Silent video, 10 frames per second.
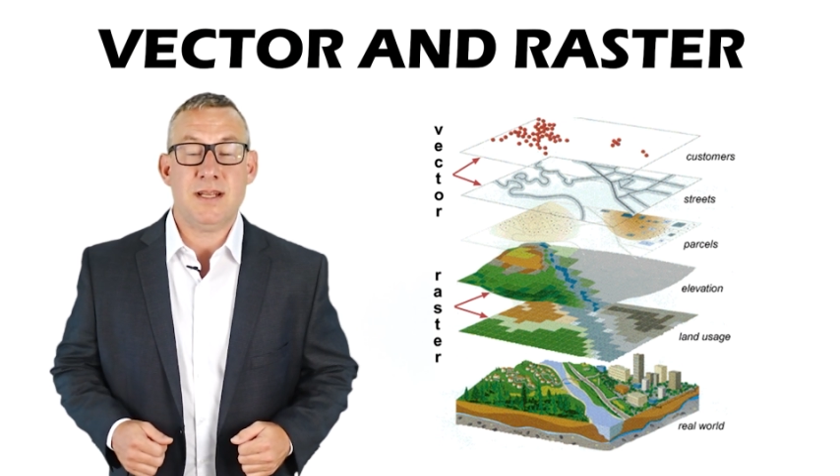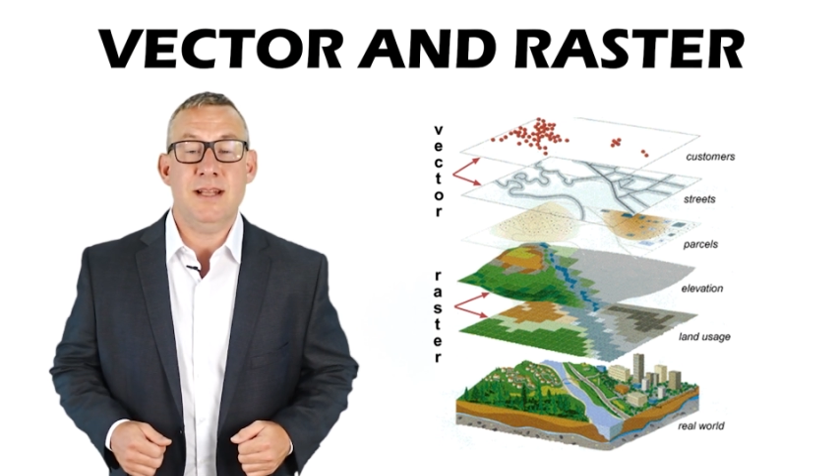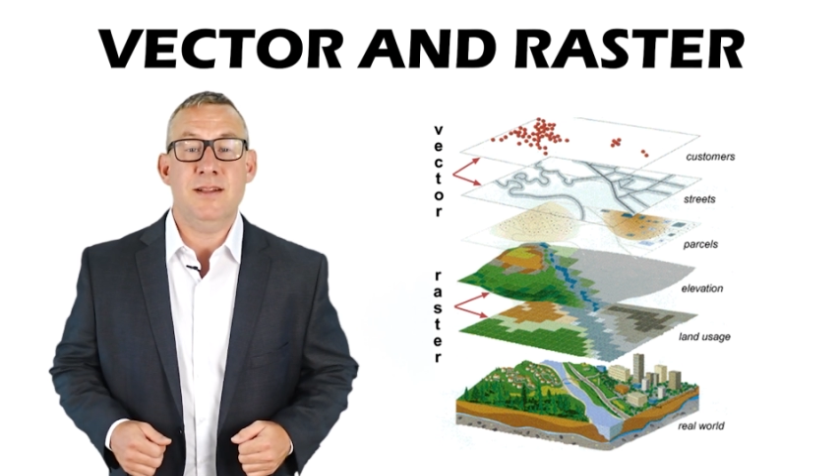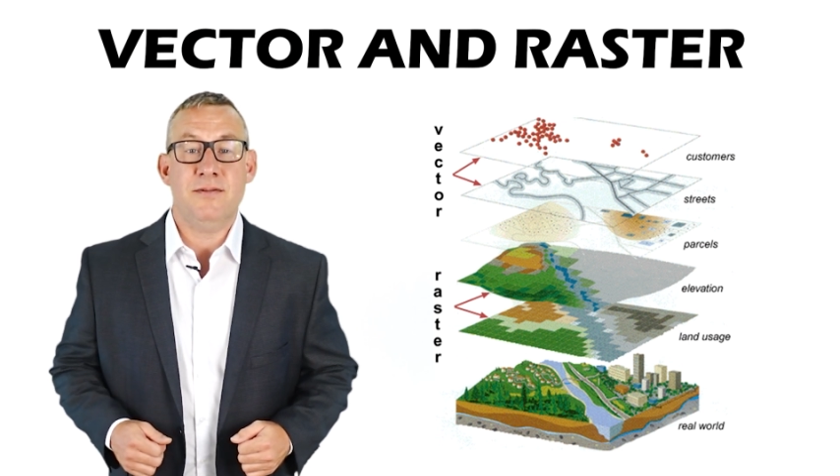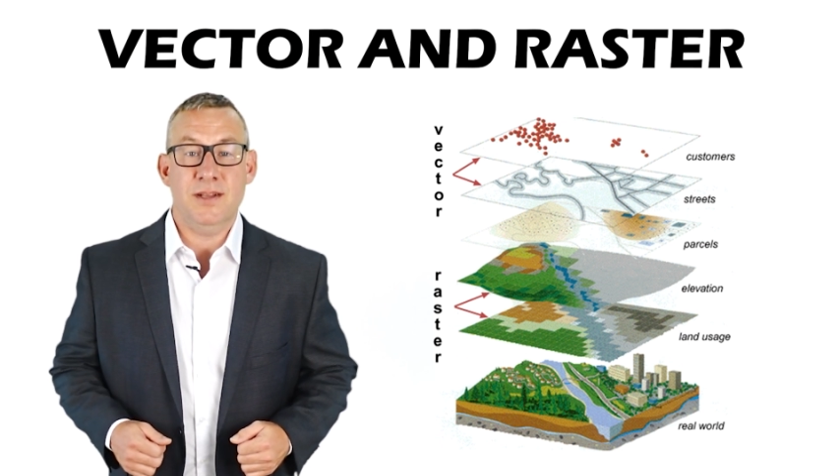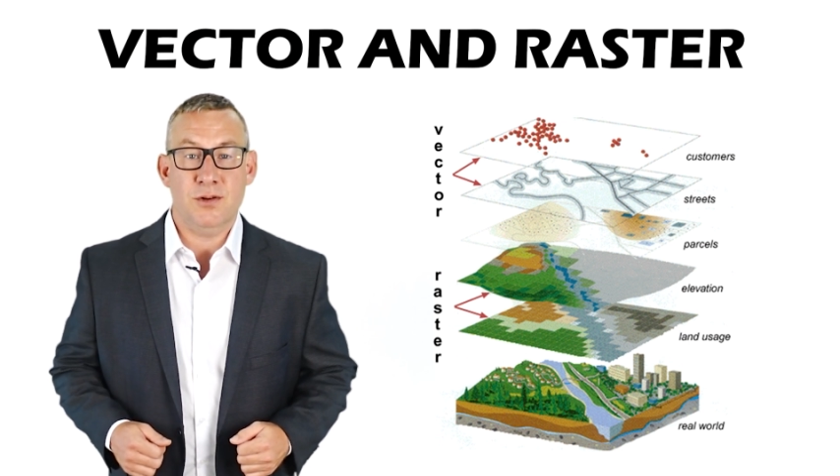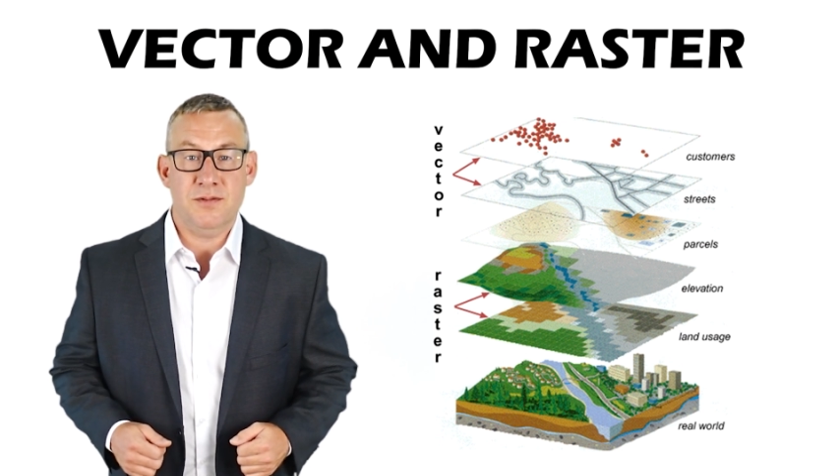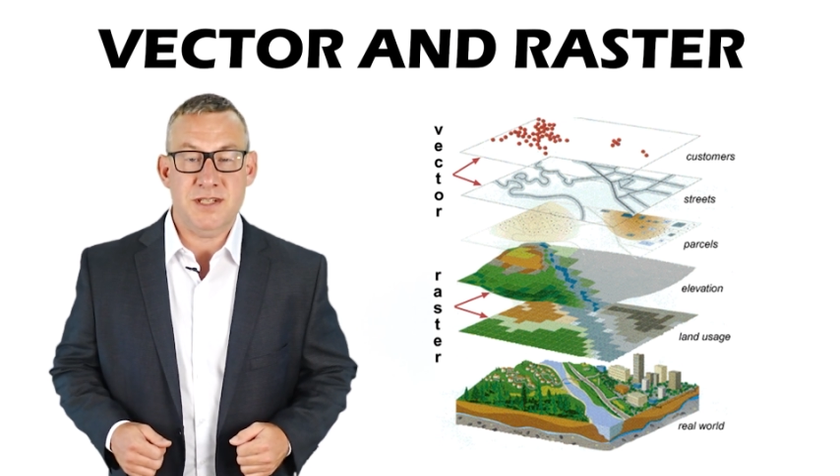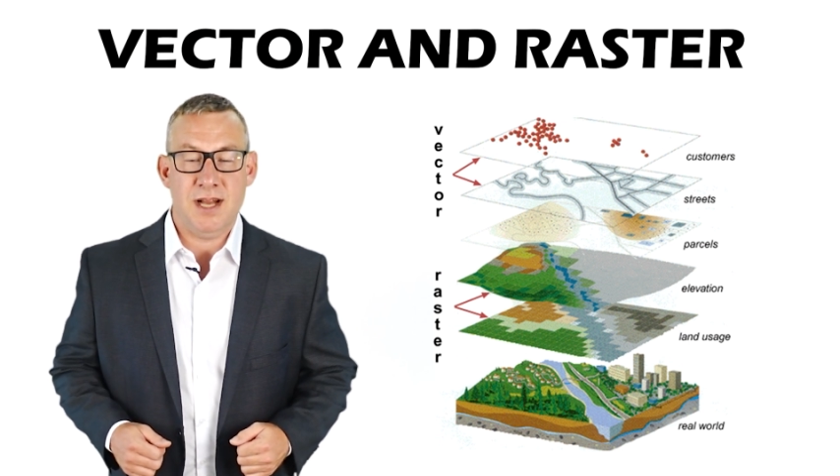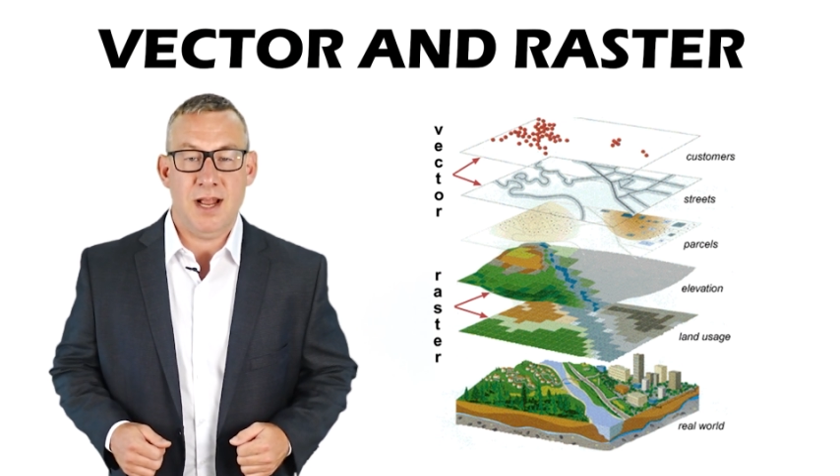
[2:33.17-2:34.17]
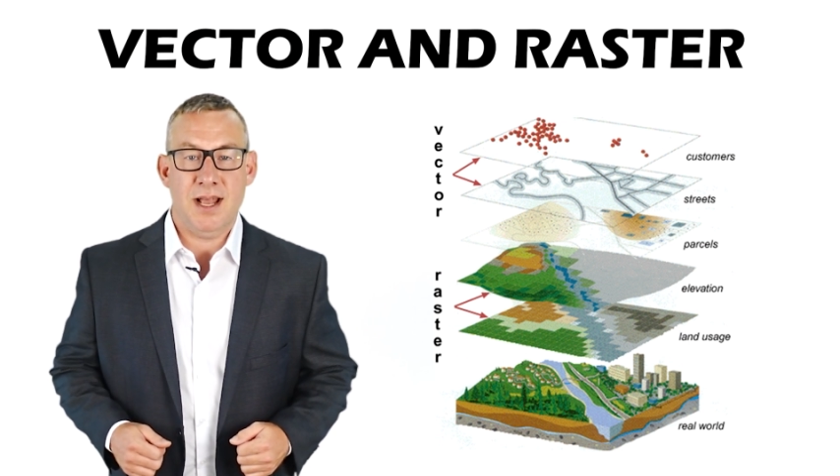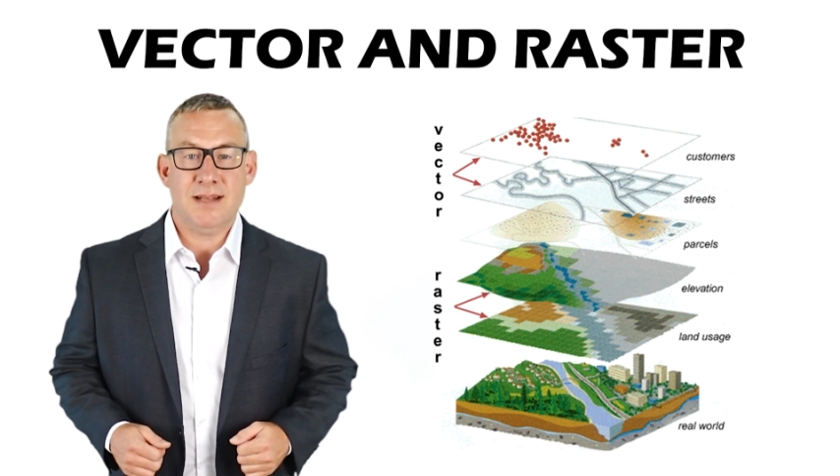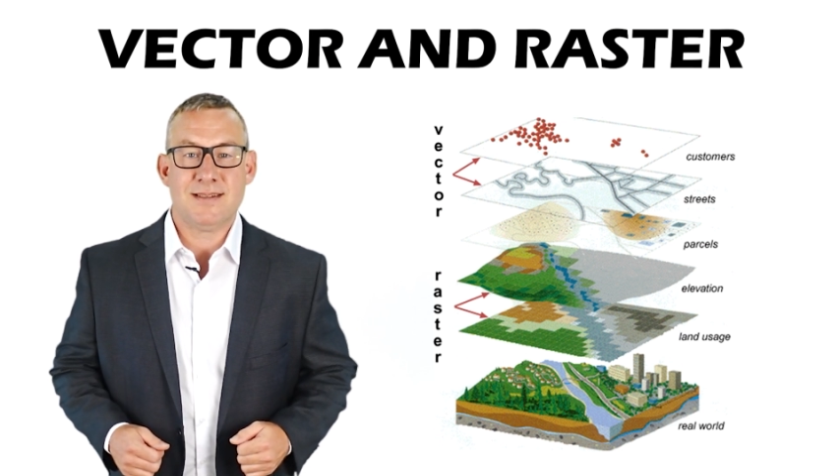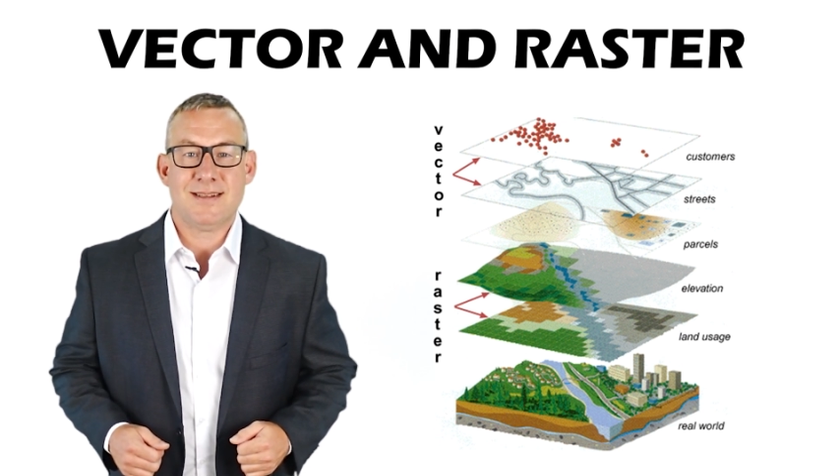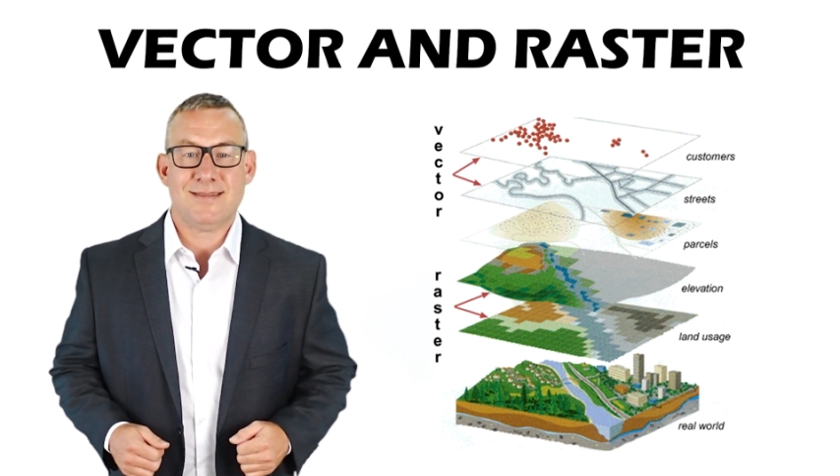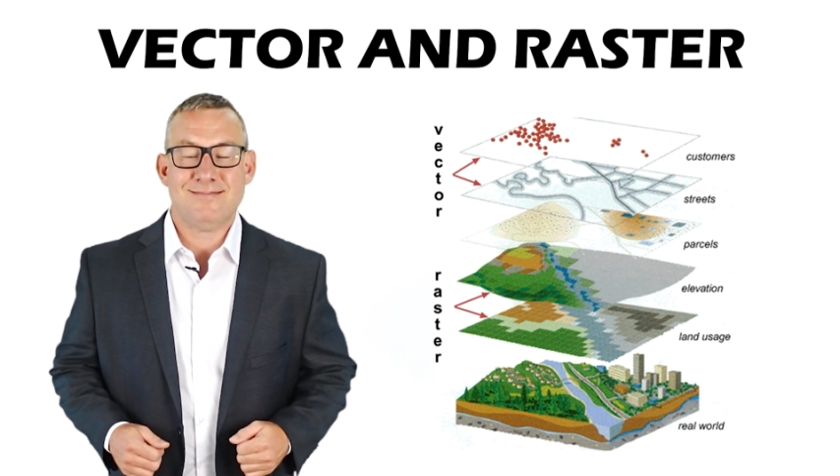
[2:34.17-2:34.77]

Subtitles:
in the field of GIS.